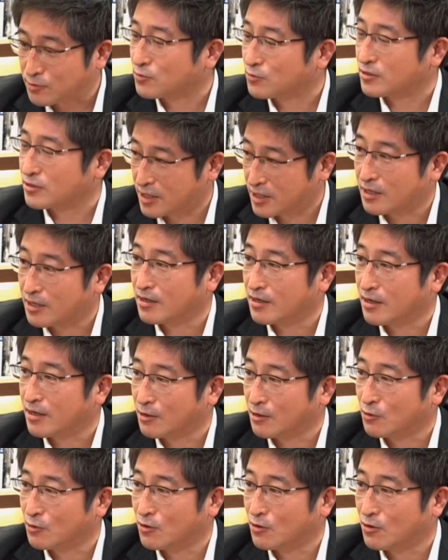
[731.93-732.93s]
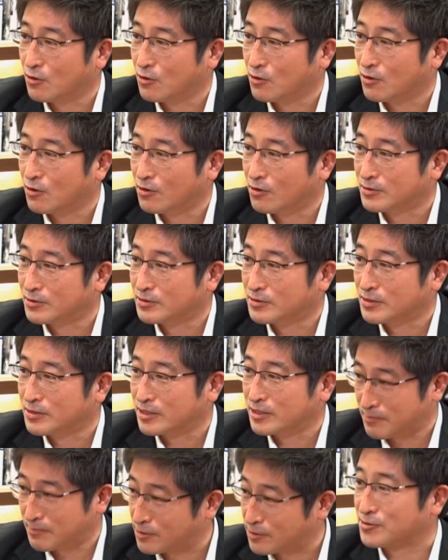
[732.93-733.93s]
That this APS-C
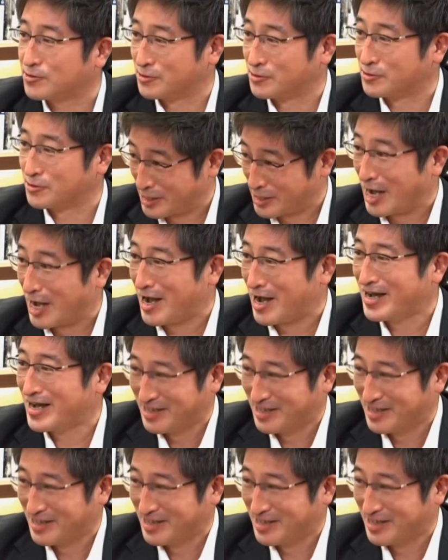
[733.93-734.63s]
camera is going to